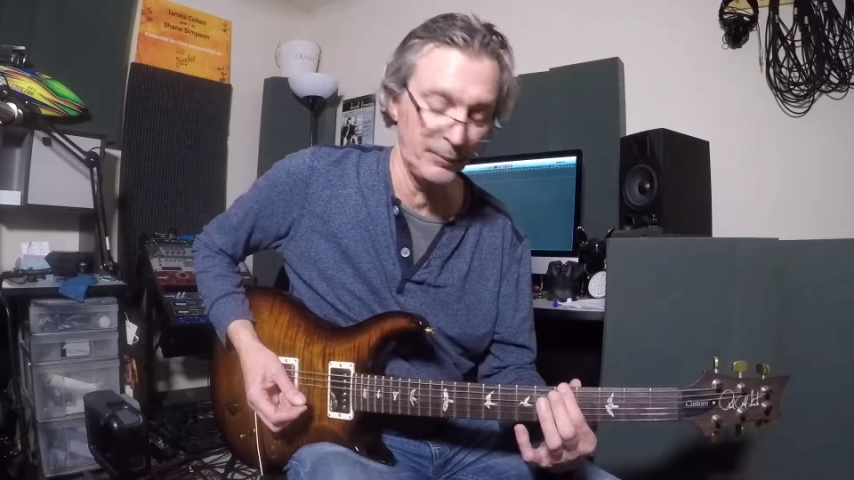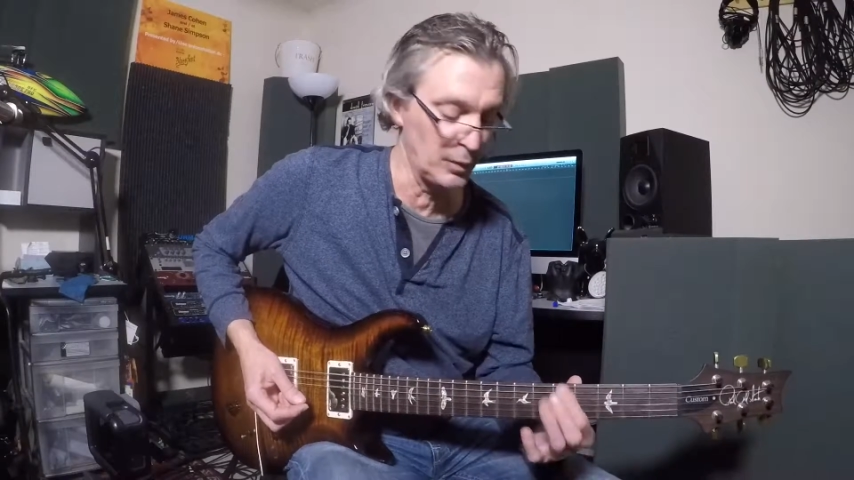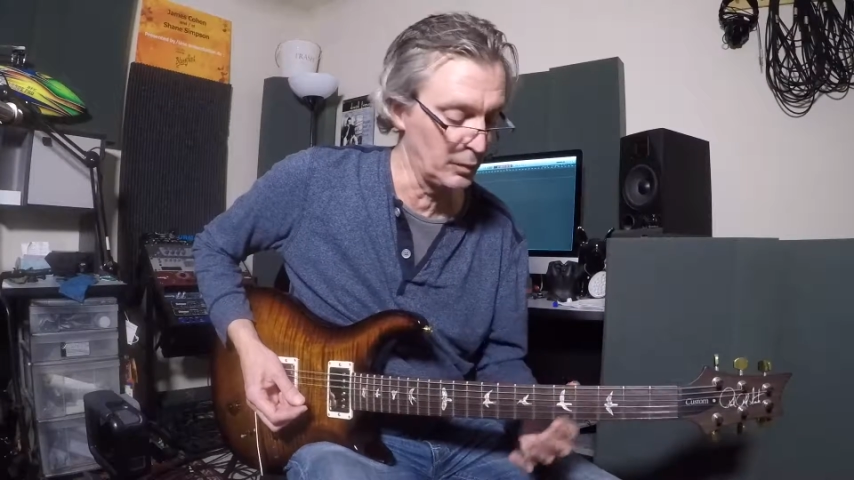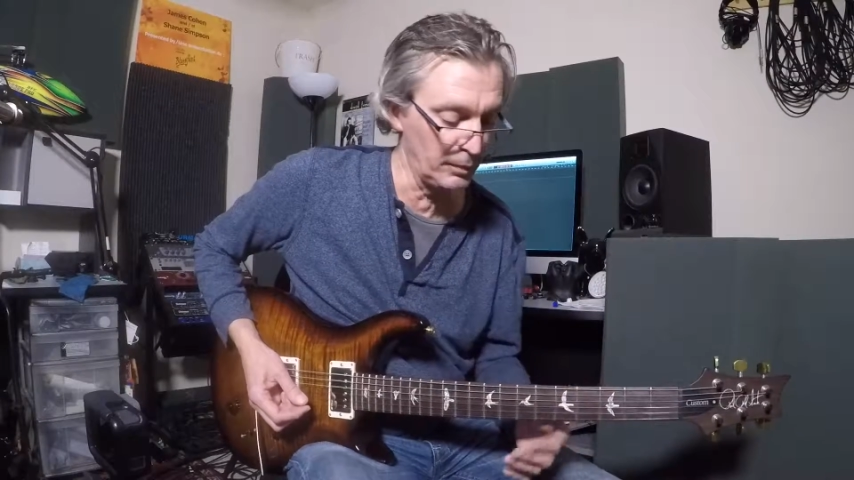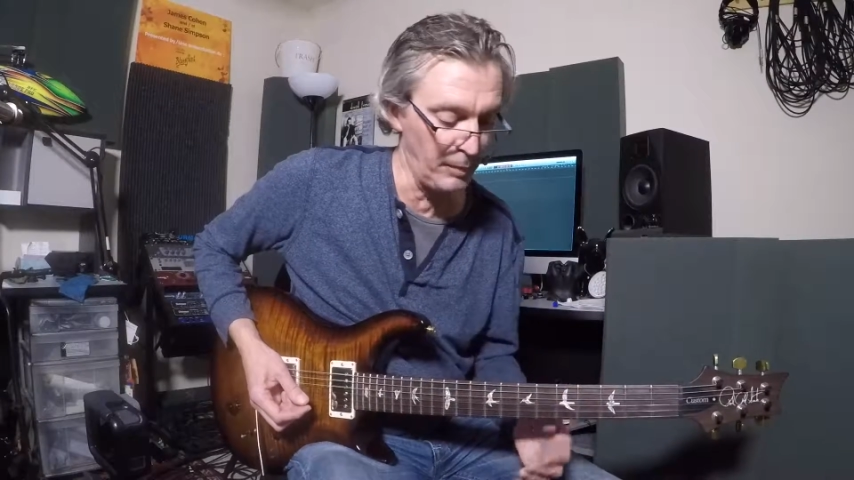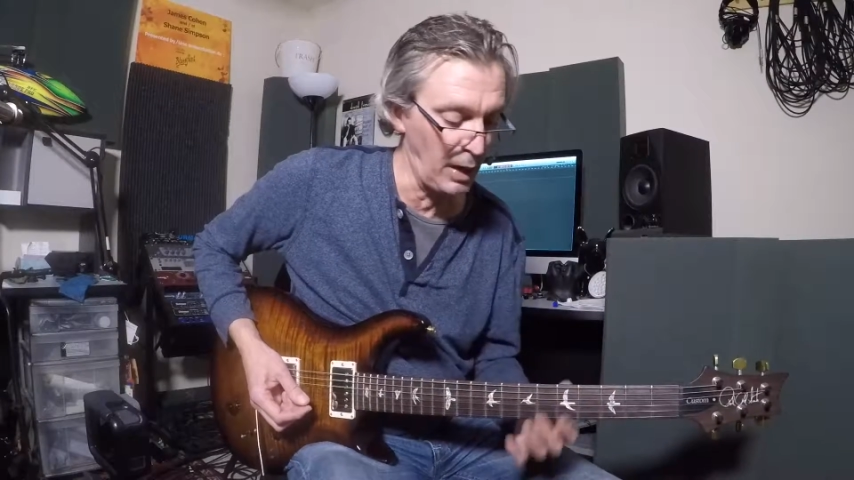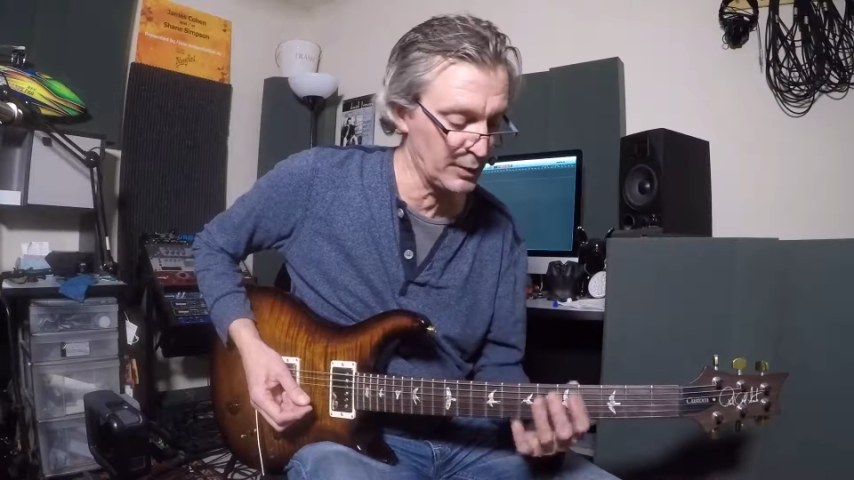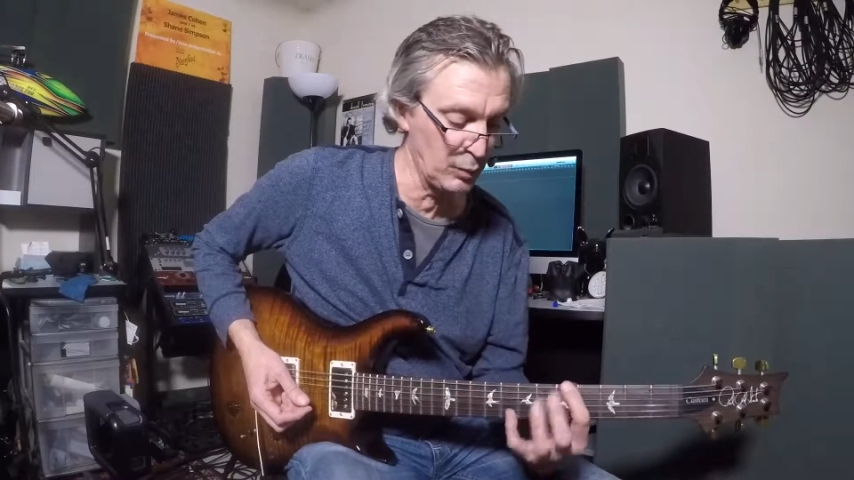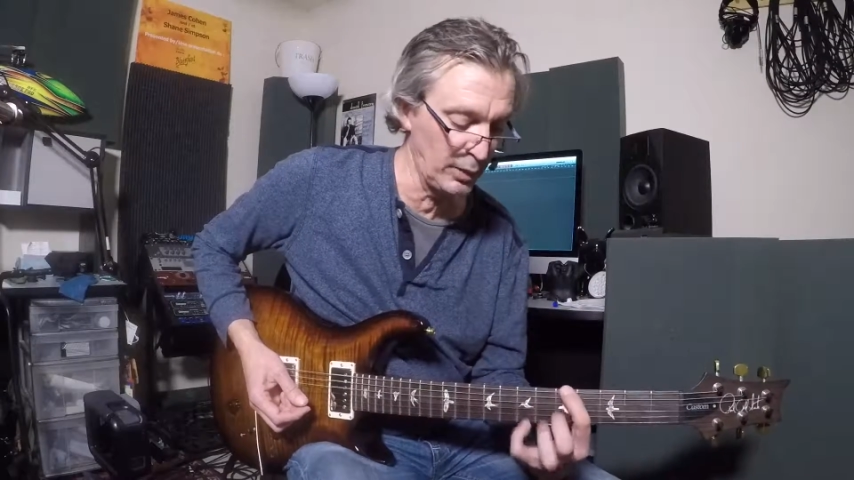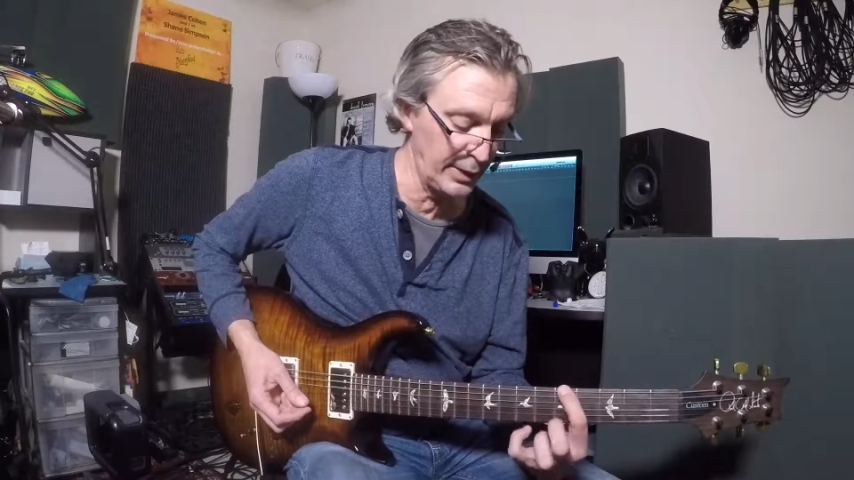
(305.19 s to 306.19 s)
So
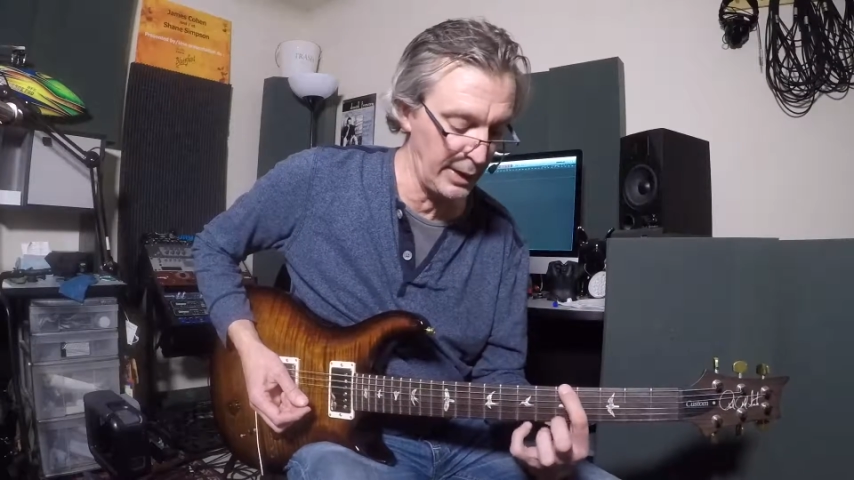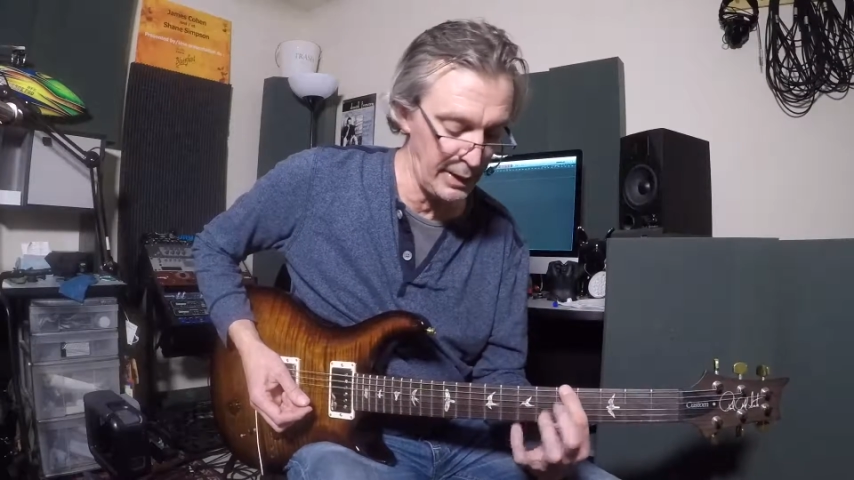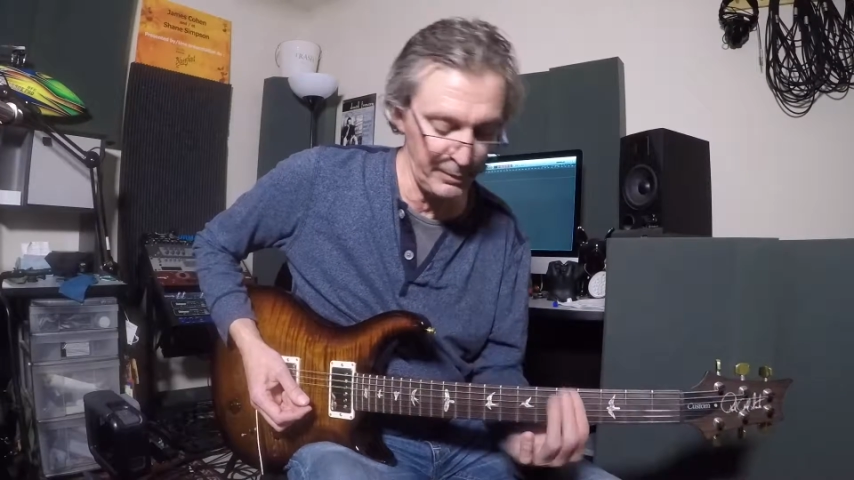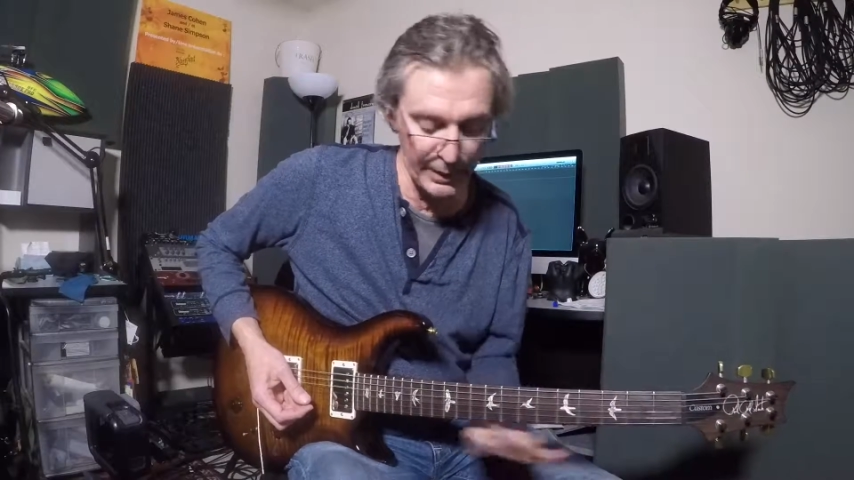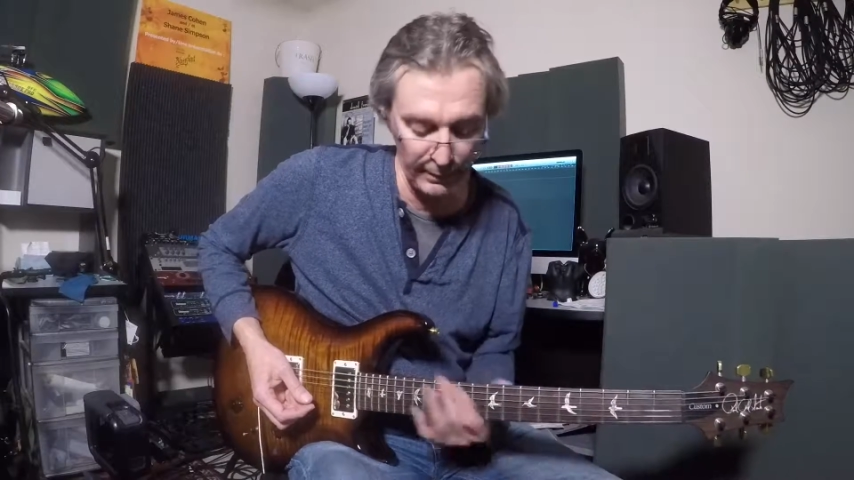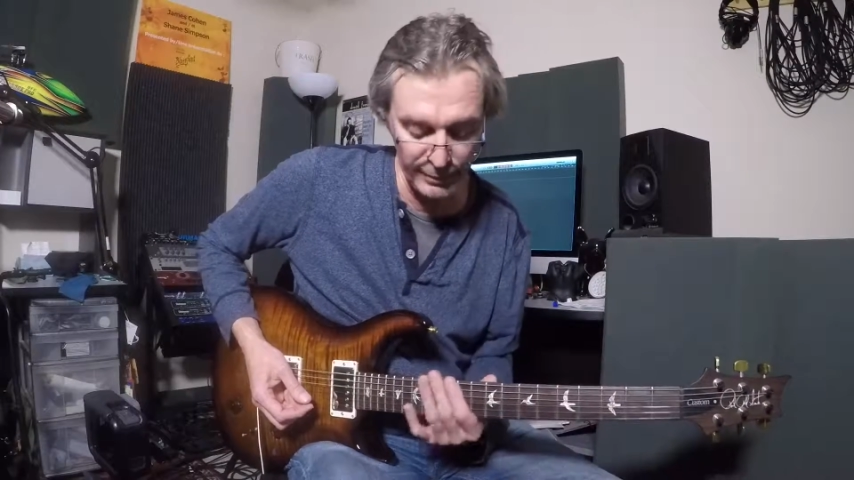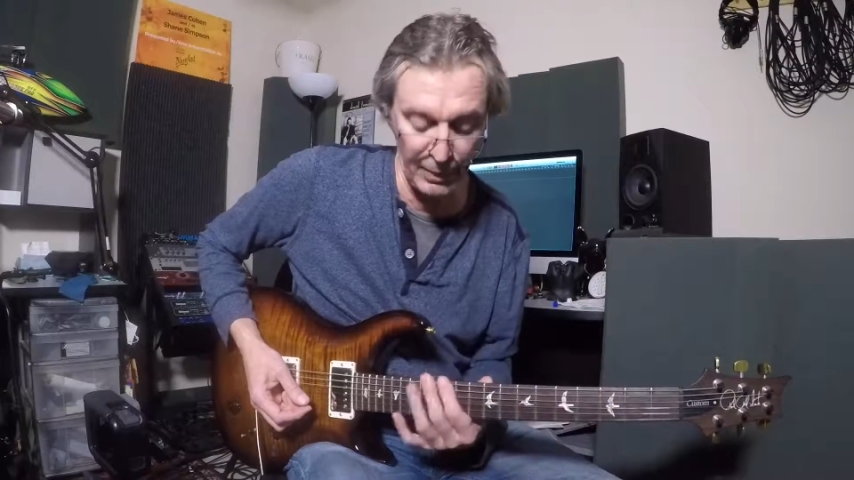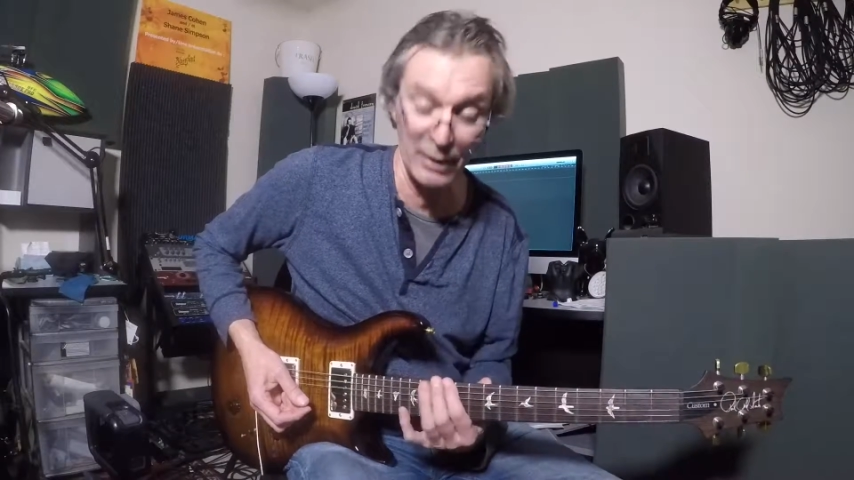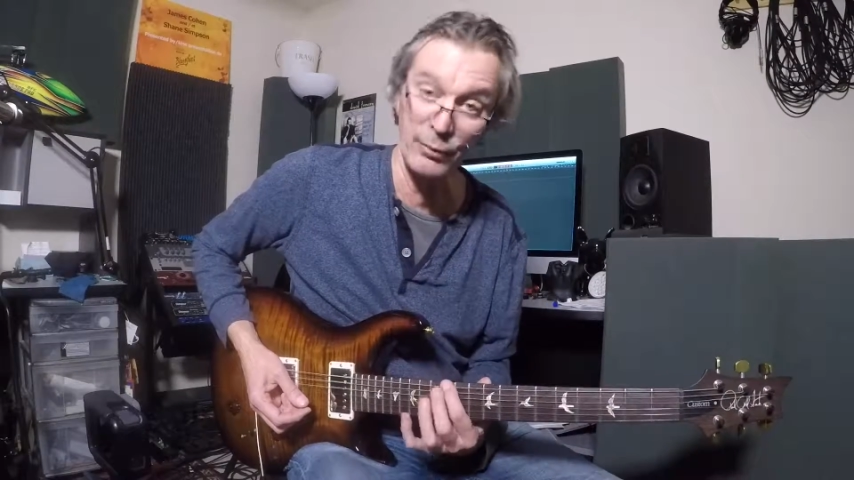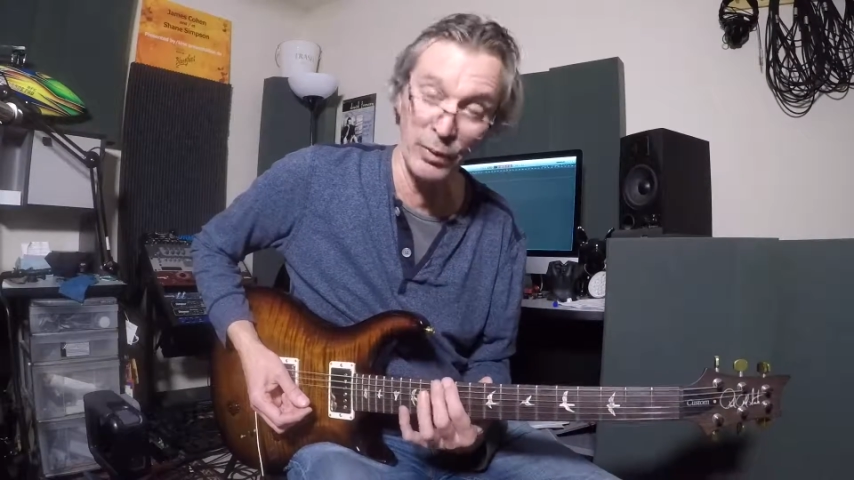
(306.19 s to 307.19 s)
box 1 in A becomes box